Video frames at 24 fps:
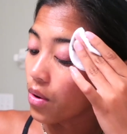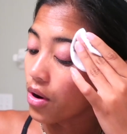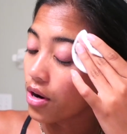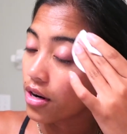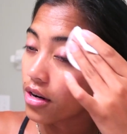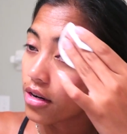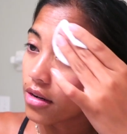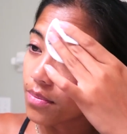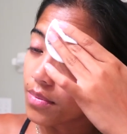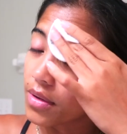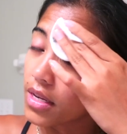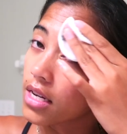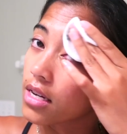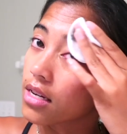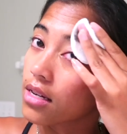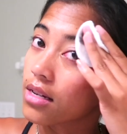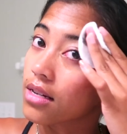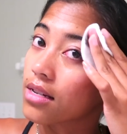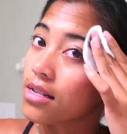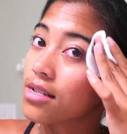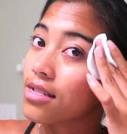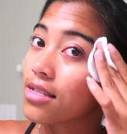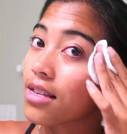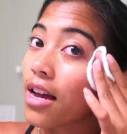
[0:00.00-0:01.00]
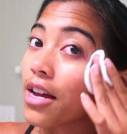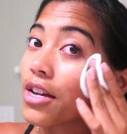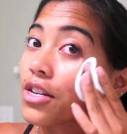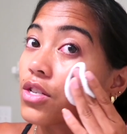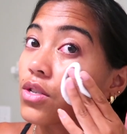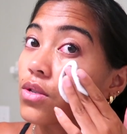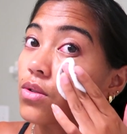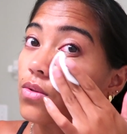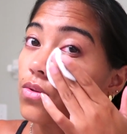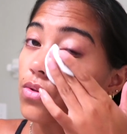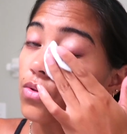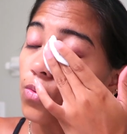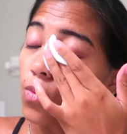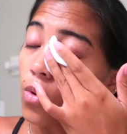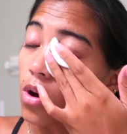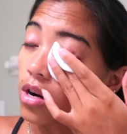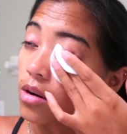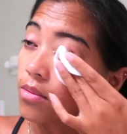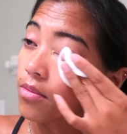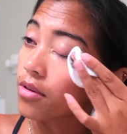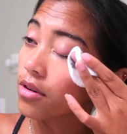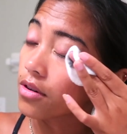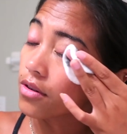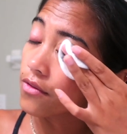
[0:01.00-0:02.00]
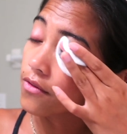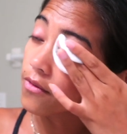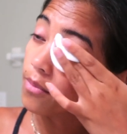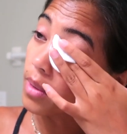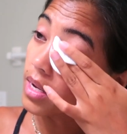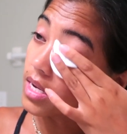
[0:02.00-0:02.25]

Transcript: water because I use waterproof